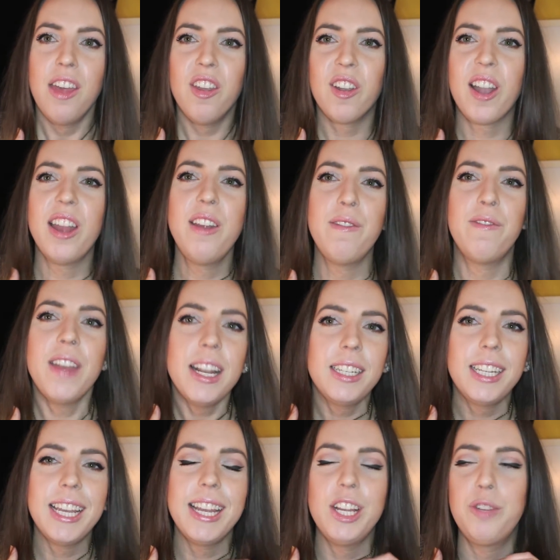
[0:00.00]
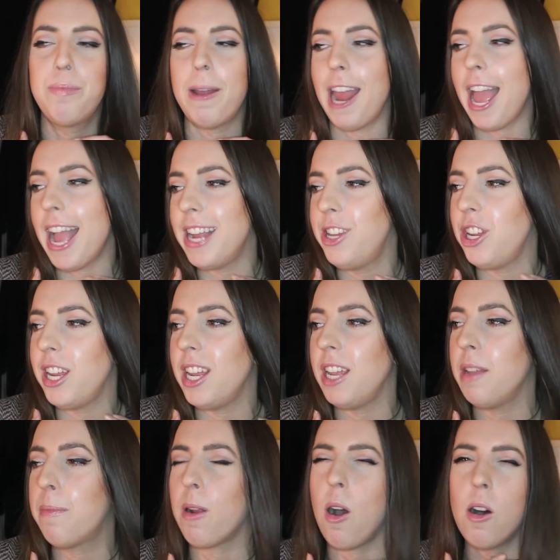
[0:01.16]
They're kind of vintage, but
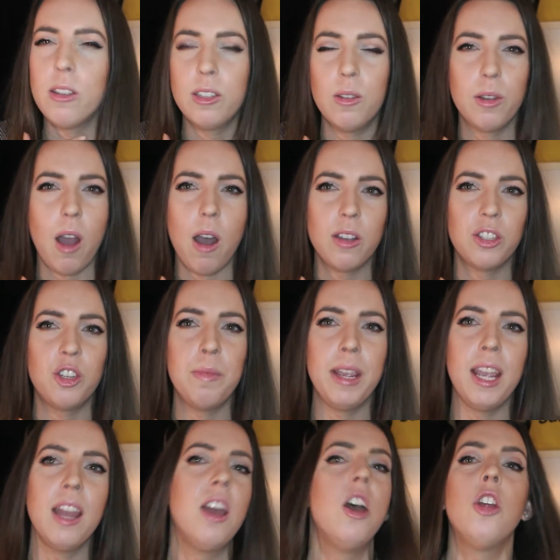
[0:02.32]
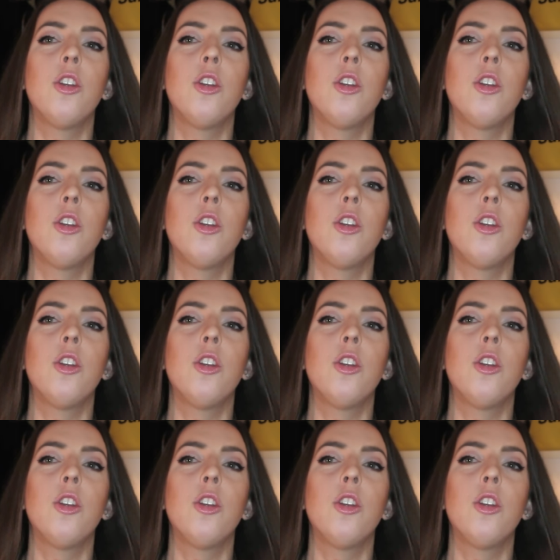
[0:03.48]
edgy, but also costumey.